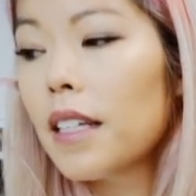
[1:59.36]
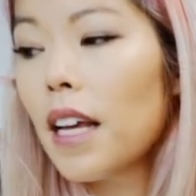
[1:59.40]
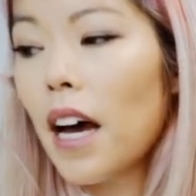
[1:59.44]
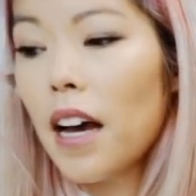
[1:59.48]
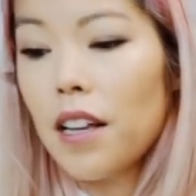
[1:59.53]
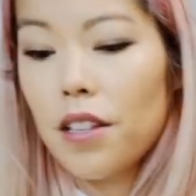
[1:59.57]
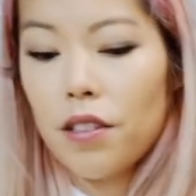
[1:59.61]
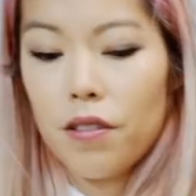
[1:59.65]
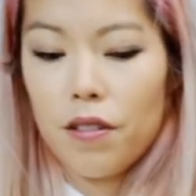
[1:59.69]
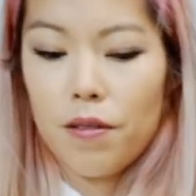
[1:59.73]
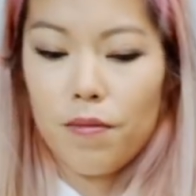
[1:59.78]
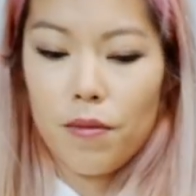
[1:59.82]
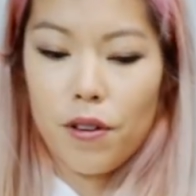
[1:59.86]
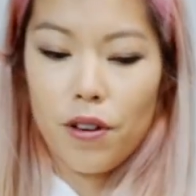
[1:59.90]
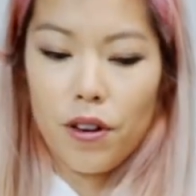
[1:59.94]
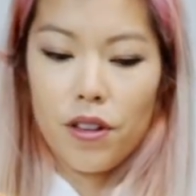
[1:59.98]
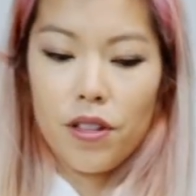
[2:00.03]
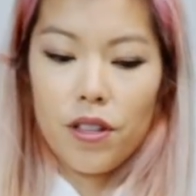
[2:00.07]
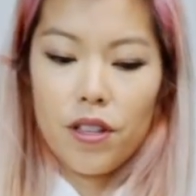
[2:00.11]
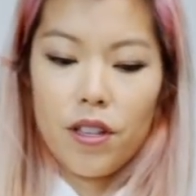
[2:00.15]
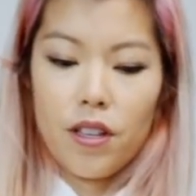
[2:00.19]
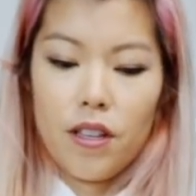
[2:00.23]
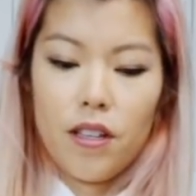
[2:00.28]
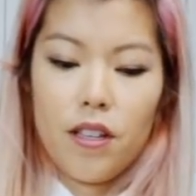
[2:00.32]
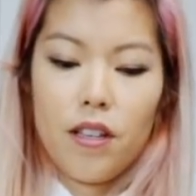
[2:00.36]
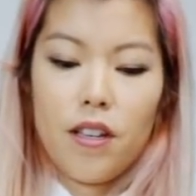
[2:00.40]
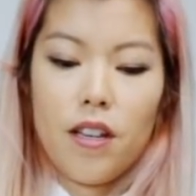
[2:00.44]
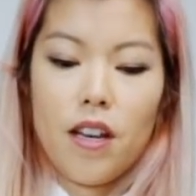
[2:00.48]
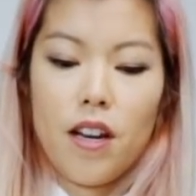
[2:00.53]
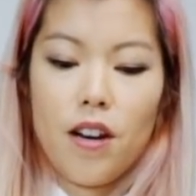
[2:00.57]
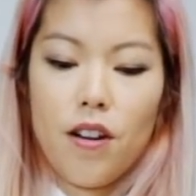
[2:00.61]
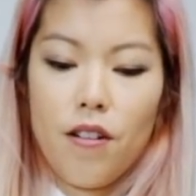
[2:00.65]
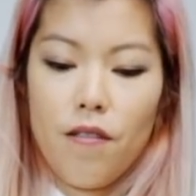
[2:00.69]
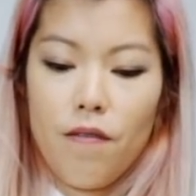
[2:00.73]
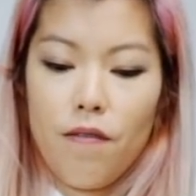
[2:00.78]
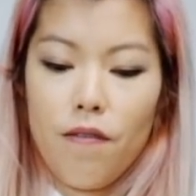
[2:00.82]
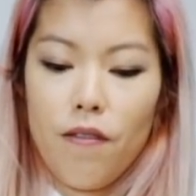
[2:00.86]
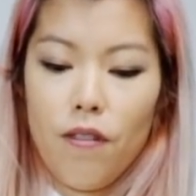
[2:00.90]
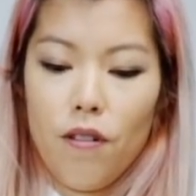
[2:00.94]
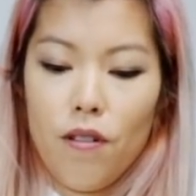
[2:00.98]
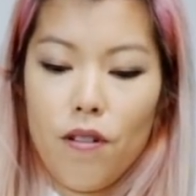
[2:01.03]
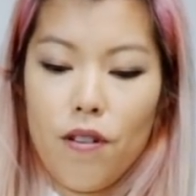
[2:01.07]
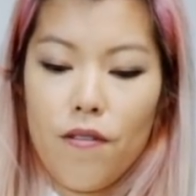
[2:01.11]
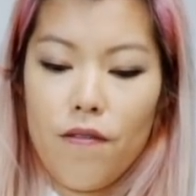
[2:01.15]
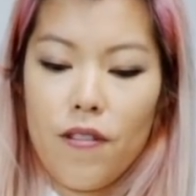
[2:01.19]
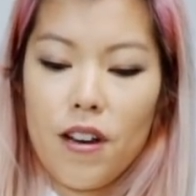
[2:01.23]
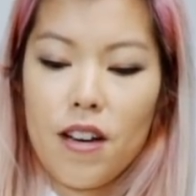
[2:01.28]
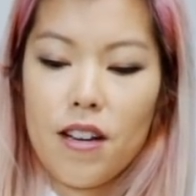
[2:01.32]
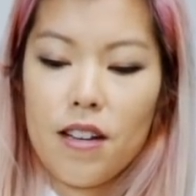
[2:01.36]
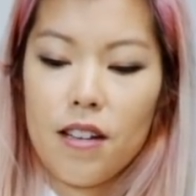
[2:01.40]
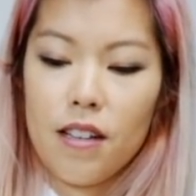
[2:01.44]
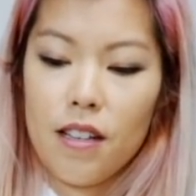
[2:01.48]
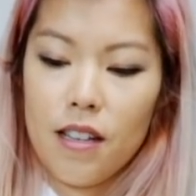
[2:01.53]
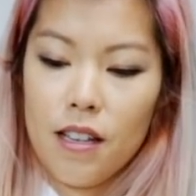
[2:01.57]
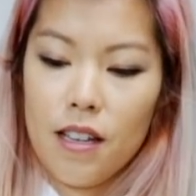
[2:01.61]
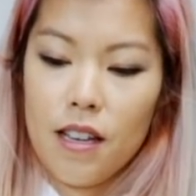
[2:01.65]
these ice cream cones so they don't fall over.